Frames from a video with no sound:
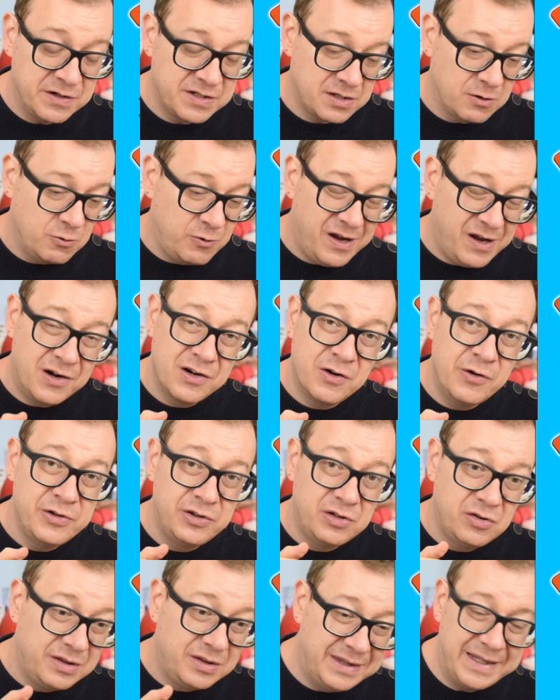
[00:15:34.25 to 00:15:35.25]
So we are
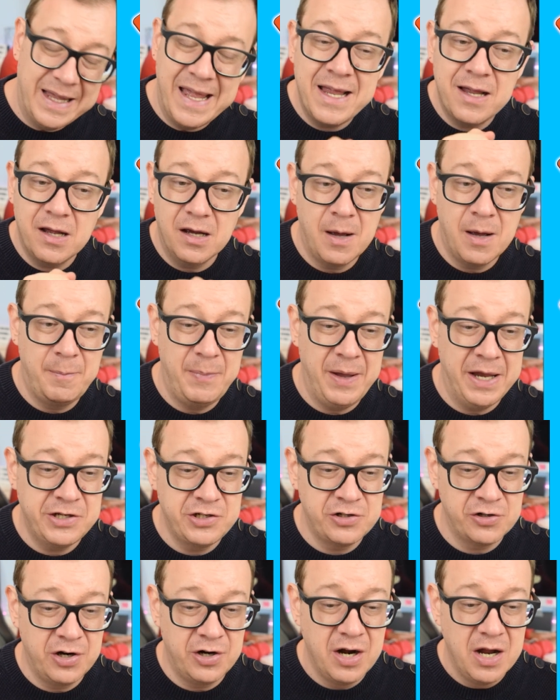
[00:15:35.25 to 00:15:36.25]
going to take a
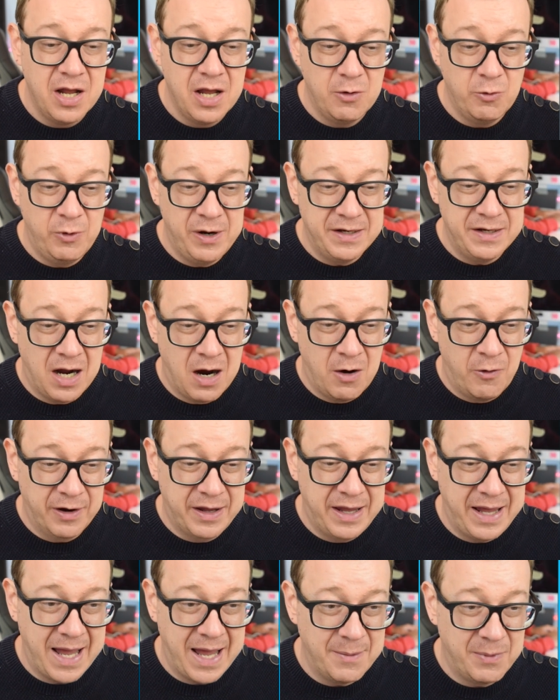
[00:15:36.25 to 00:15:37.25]
picture with our
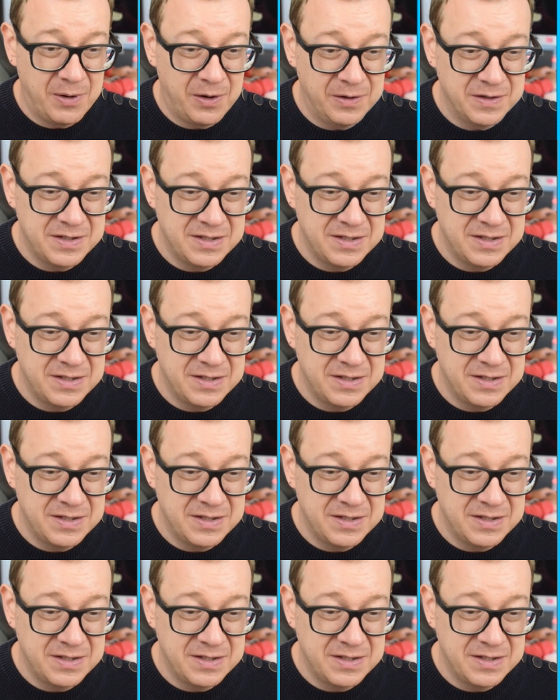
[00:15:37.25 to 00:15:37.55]
camera.